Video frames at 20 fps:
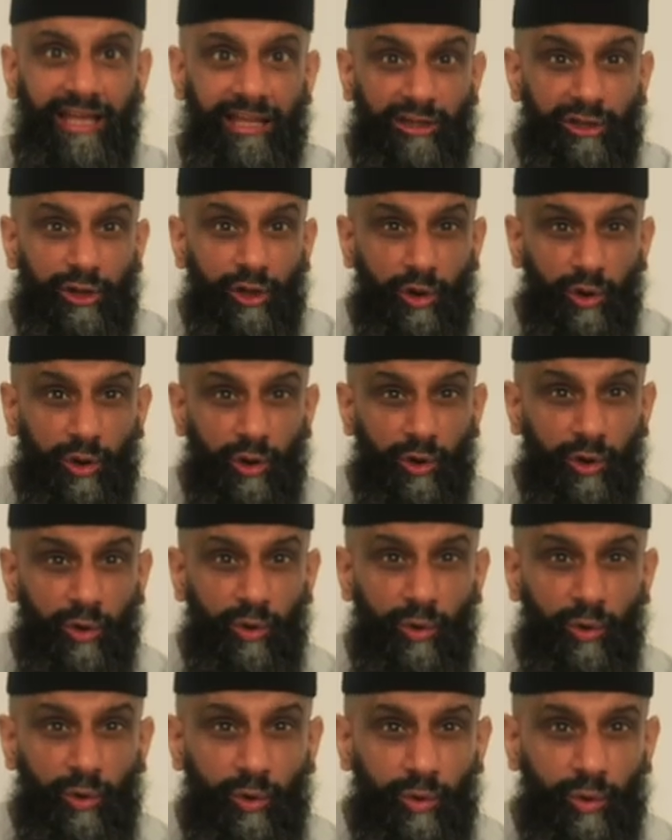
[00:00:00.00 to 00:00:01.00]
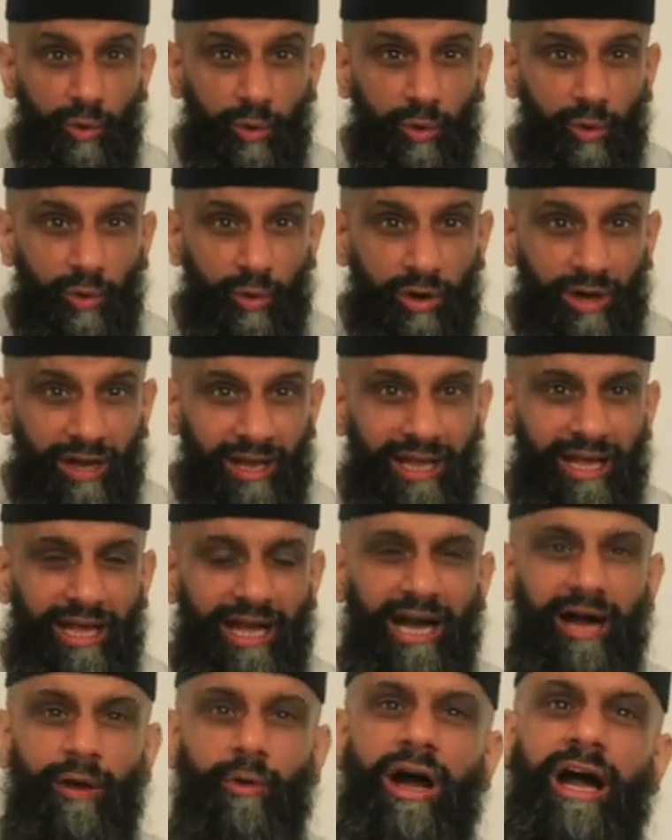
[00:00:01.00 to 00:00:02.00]
Hello,
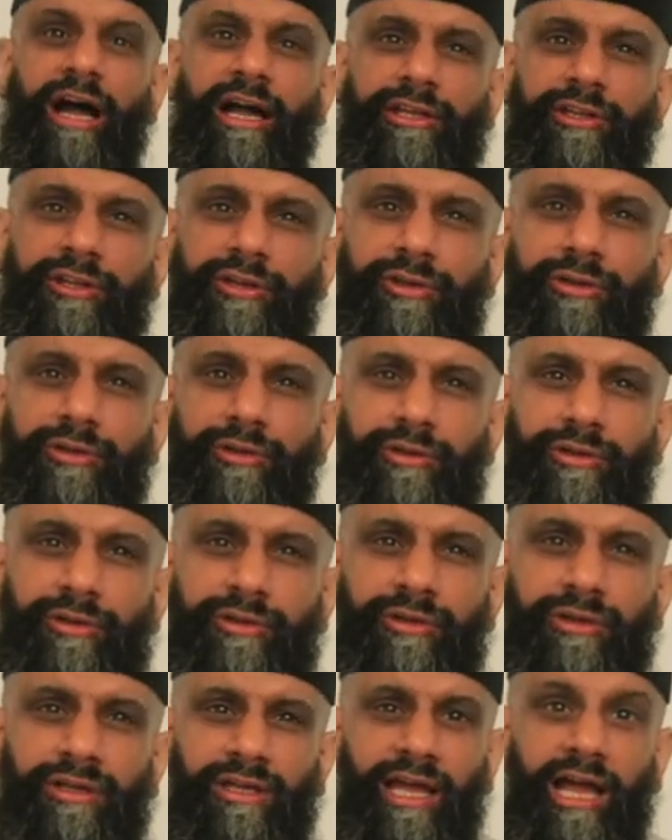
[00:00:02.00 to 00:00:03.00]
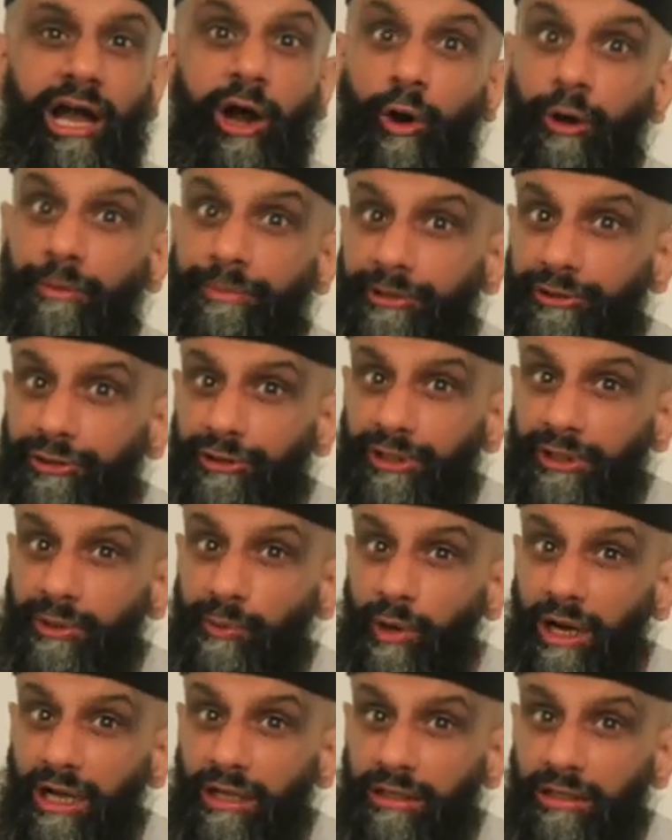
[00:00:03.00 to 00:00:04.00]
how are you? Hope you're
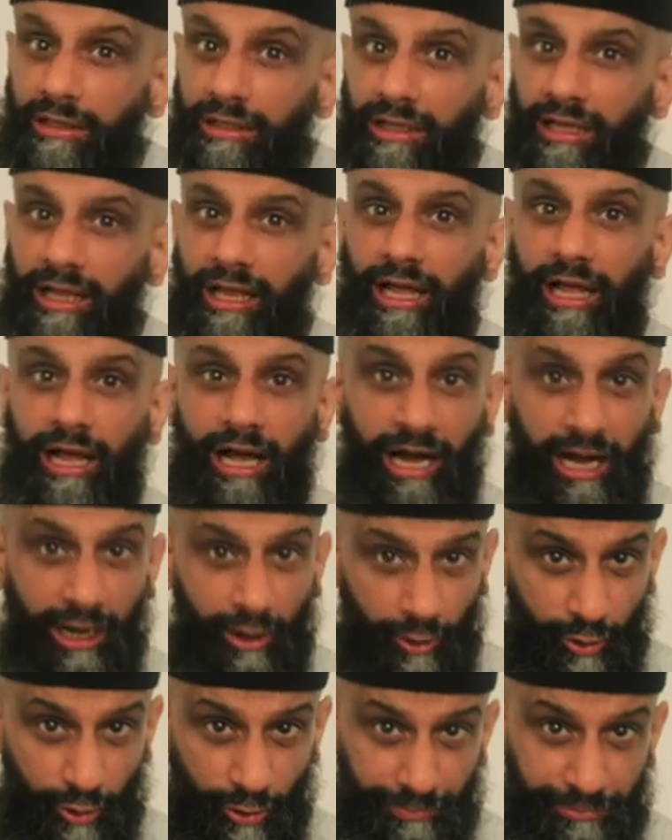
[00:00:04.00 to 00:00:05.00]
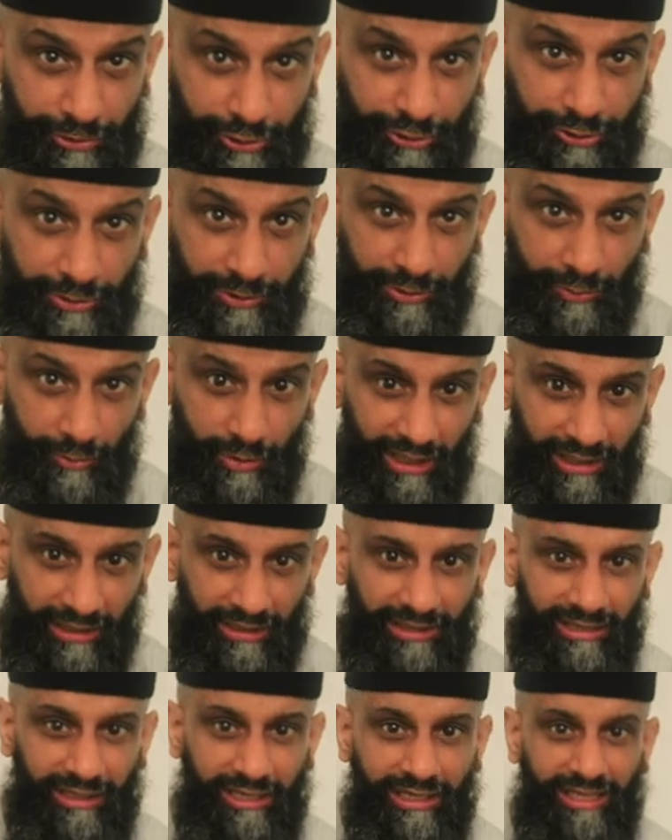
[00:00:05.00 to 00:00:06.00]
doing well. I hope you're doing
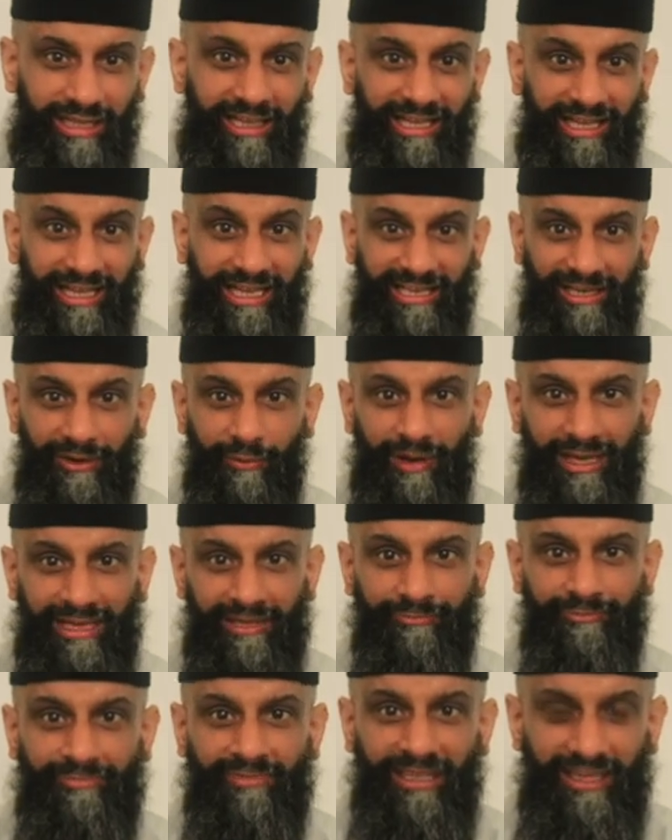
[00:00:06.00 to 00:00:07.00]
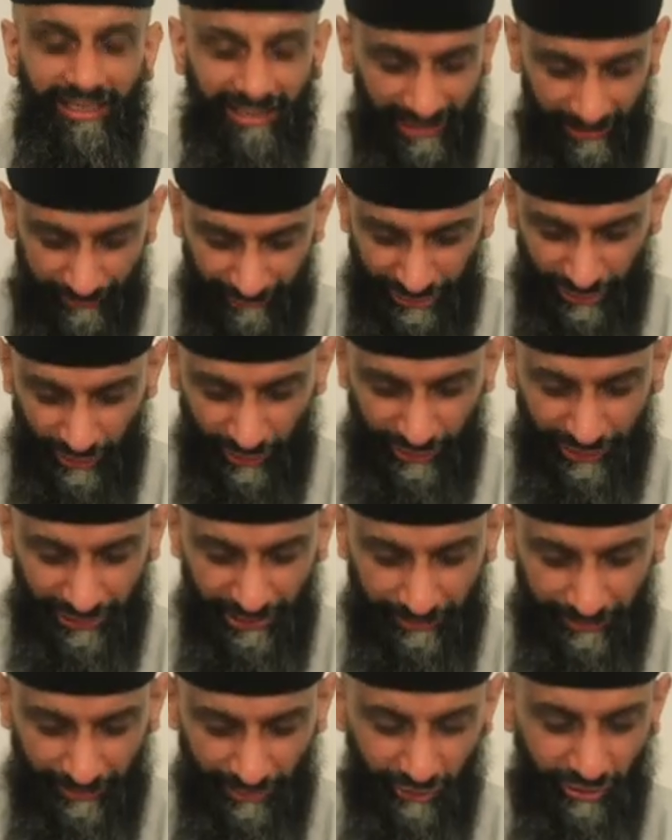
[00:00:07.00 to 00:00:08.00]
well. Anyway, let me show you
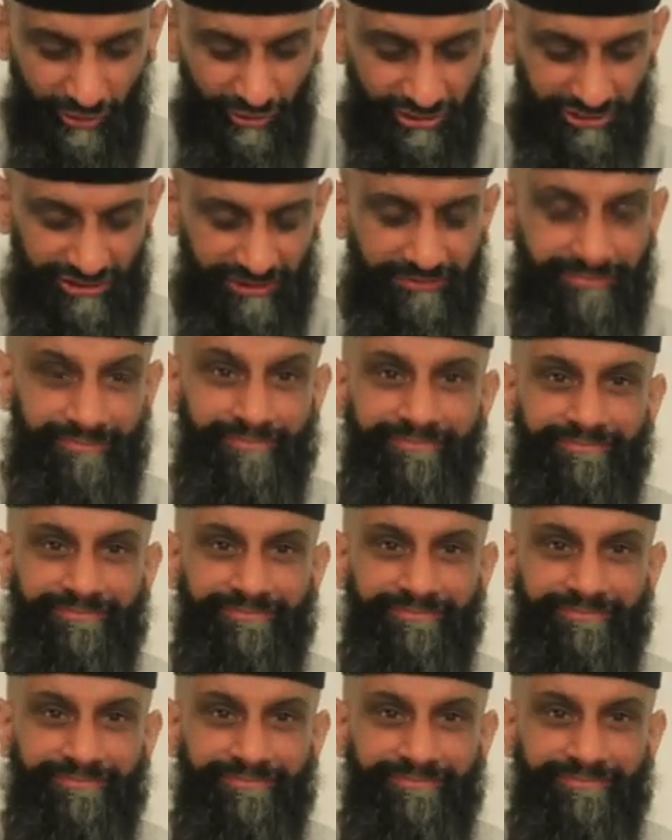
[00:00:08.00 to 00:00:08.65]
the product.